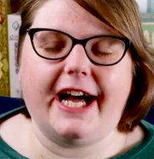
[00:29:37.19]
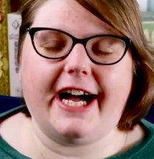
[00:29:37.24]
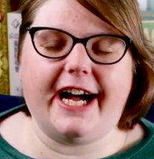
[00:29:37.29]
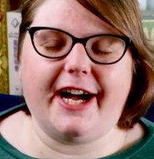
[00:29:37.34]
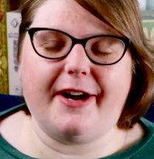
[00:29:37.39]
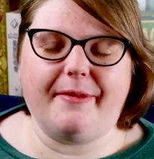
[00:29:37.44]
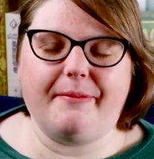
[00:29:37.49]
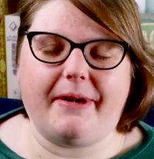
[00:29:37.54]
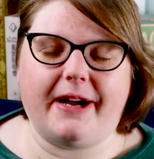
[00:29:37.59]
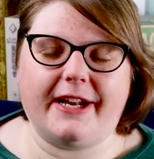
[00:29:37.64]

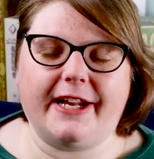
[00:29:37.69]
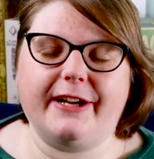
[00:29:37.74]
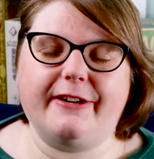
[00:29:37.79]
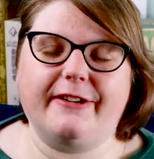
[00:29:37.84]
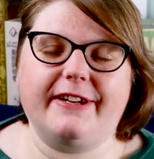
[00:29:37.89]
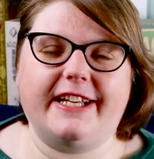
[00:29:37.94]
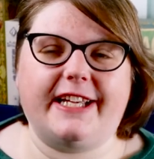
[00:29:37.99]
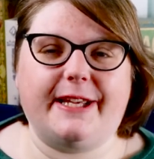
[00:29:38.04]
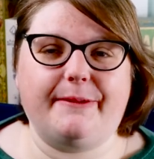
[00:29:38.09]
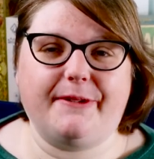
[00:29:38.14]
Um, and I'm
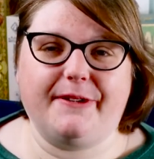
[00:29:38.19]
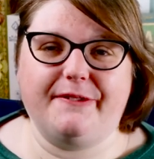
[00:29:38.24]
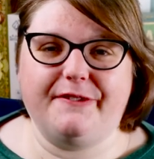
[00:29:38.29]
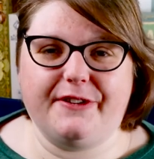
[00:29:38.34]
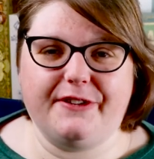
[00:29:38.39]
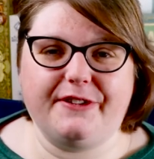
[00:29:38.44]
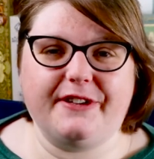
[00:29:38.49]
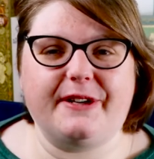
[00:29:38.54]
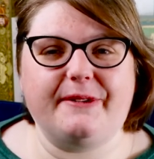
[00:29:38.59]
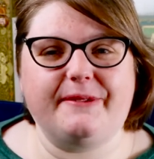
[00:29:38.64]
going to keep
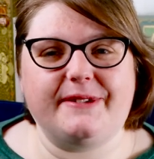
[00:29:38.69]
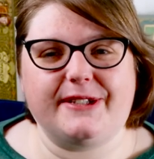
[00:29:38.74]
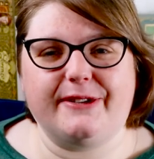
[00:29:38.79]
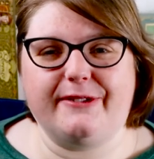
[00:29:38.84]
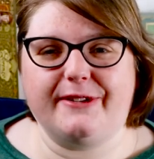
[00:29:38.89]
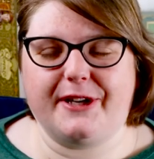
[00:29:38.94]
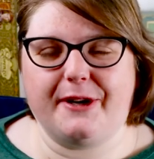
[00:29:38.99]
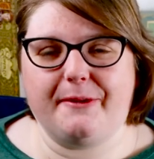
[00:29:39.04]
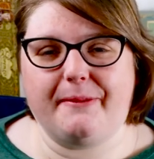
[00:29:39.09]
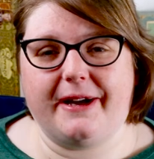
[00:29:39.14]
confusing it with
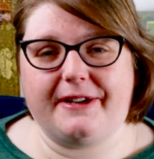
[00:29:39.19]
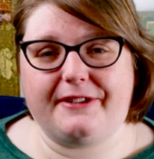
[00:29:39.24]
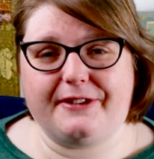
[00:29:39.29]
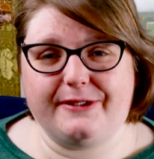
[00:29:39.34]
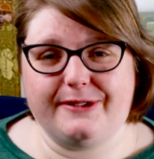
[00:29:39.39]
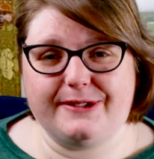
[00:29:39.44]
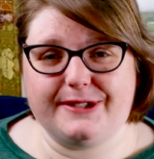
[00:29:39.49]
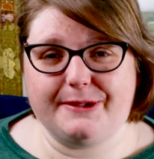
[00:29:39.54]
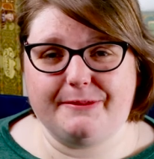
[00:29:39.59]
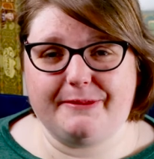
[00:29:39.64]
Tokyo
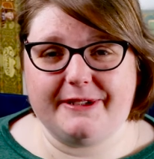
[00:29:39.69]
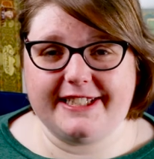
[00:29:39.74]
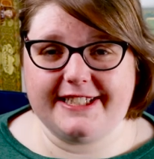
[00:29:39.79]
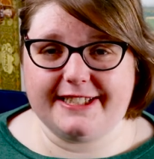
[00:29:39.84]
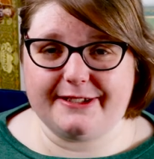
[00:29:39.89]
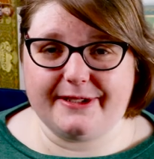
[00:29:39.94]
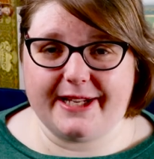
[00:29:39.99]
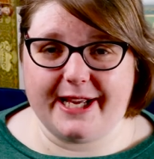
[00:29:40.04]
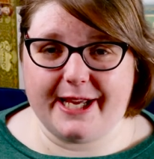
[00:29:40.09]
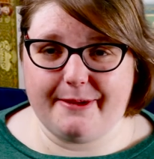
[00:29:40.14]
Metro, so
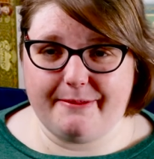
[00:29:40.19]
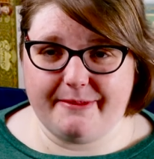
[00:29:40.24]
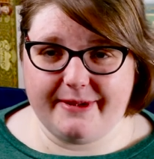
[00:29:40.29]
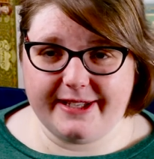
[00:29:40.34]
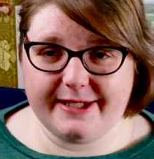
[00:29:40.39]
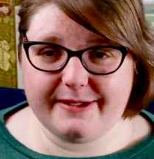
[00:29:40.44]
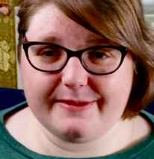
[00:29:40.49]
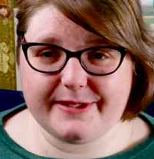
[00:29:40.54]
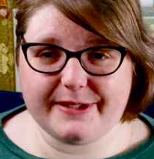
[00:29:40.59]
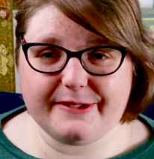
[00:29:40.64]
please don't hate
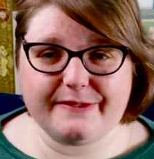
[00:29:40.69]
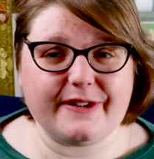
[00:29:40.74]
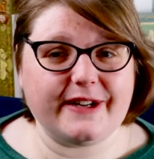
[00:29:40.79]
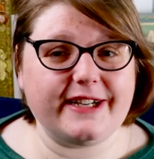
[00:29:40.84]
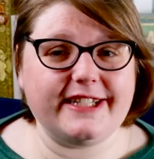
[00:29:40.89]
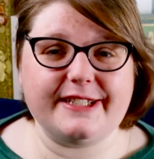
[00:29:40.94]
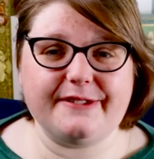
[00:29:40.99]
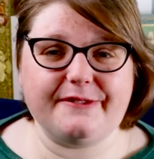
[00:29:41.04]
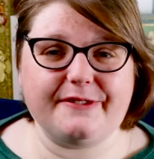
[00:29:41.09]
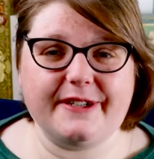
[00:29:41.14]
me. They're
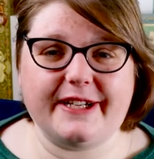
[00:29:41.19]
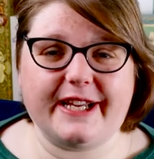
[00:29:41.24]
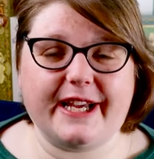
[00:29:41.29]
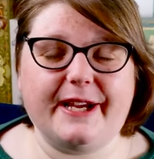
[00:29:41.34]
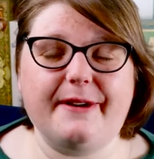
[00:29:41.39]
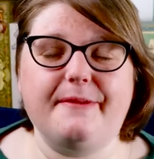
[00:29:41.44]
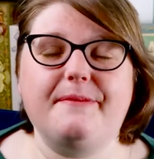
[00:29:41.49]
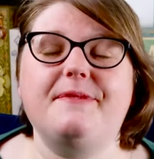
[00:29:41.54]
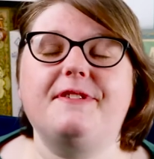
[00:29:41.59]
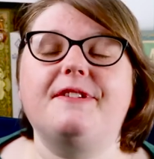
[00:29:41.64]
very different
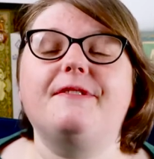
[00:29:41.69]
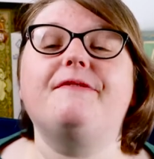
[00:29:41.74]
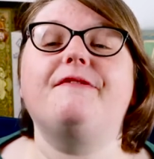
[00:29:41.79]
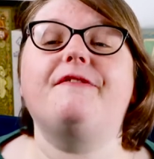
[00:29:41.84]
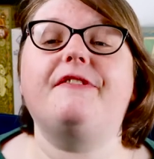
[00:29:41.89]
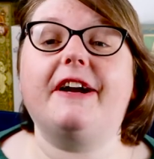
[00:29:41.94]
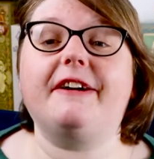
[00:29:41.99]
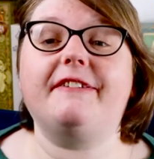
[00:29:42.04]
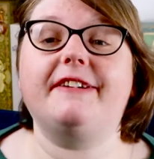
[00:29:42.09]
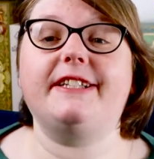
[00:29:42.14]
games,
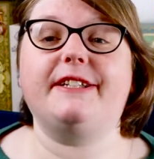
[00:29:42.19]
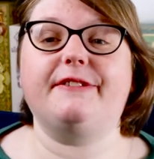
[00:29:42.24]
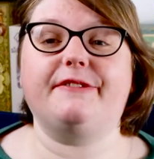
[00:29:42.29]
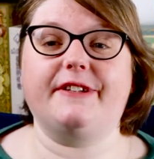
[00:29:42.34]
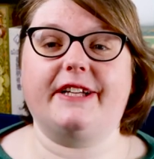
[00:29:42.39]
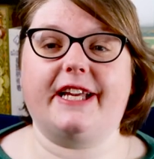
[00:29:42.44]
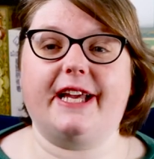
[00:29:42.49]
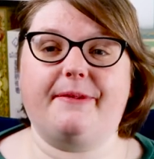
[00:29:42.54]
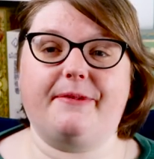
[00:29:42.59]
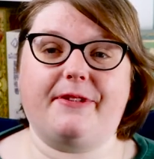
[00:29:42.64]
very
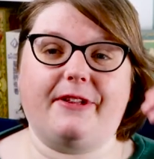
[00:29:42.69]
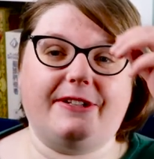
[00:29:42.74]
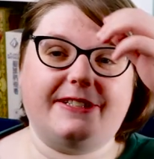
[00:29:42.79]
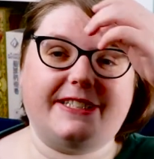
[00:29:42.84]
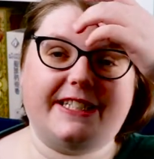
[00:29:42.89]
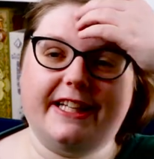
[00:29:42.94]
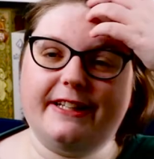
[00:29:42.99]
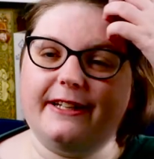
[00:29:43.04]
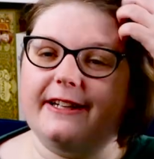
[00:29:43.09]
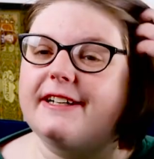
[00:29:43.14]
different games
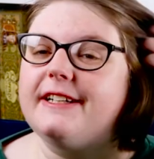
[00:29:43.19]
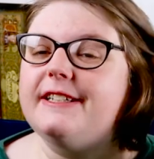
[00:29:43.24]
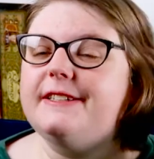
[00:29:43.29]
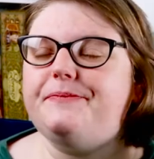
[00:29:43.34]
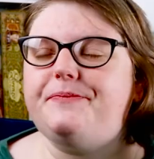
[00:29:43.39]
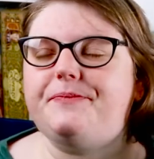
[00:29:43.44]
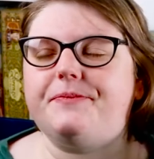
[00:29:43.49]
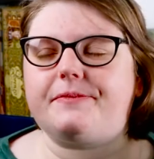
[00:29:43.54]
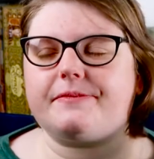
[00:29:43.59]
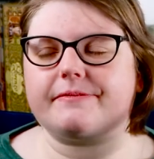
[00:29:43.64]
altogether
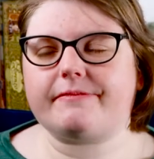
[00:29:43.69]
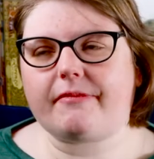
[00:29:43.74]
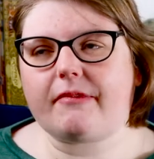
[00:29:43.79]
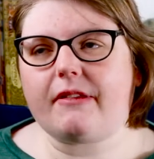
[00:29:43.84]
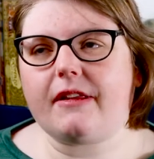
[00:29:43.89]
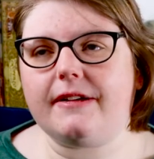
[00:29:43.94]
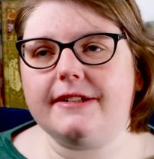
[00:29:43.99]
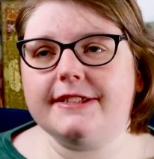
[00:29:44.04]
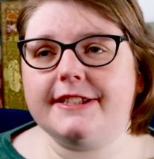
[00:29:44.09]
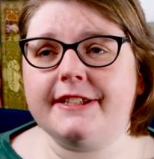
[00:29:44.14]

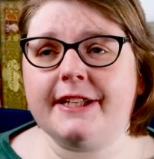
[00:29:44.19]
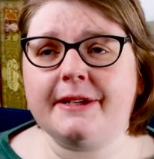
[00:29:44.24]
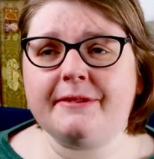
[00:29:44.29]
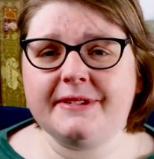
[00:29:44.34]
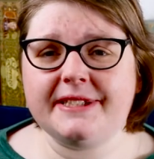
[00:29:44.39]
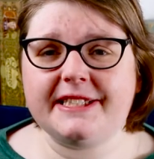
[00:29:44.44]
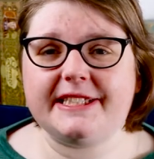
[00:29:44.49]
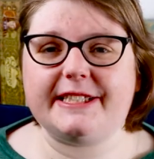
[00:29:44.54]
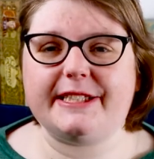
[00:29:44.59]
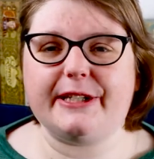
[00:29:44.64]
so that
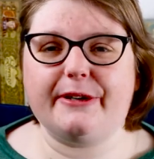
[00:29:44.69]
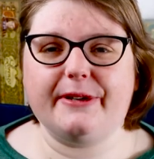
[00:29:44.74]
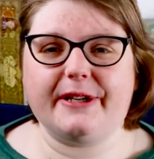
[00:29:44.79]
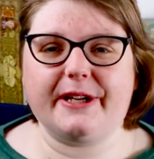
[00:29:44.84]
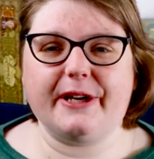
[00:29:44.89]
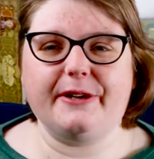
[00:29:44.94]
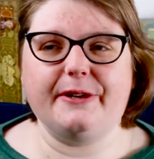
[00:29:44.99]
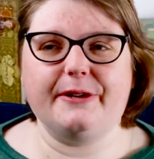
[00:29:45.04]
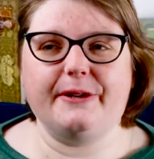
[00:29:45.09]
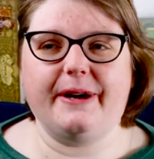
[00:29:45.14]
was
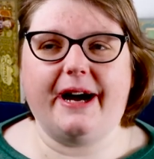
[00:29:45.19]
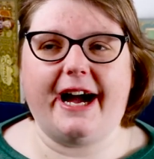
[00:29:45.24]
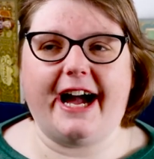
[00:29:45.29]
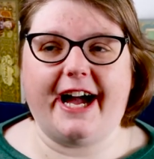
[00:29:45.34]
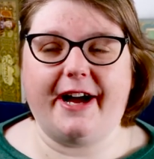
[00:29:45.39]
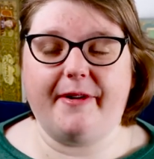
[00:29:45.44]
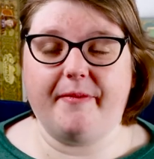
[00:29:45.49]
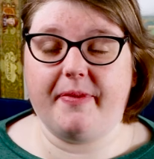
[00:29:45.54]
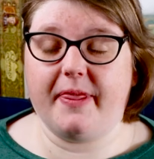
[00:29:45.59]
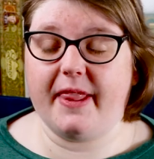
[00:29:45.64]
Tokyo
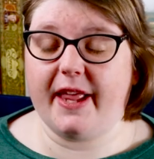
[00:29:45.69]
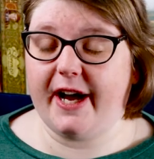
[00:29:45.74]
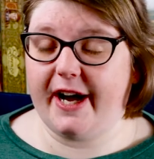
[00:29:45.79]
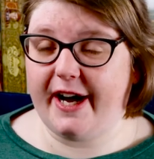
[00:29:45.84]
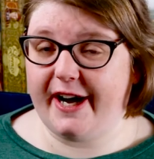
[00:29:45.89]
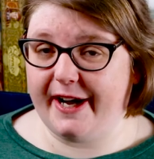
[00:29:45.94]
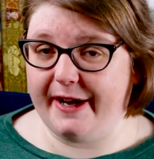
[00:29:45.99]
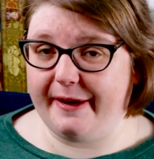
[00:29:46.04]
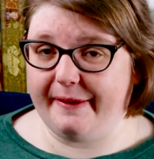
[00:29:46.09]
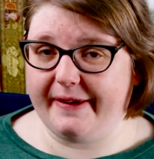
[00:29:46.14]
um,
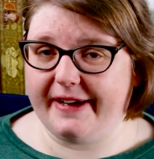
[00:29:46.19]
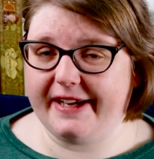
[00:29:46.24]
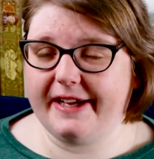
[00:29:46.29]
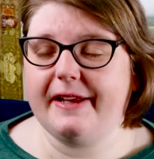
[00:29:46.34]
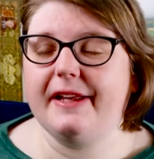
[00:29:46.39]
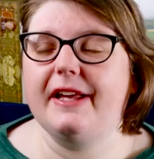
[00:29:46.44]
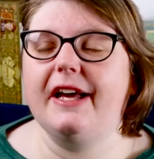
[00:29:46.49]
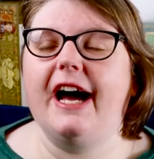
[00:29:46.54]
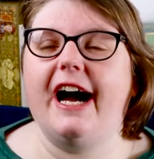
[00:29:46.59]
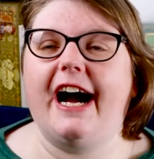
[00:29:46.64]
Highway.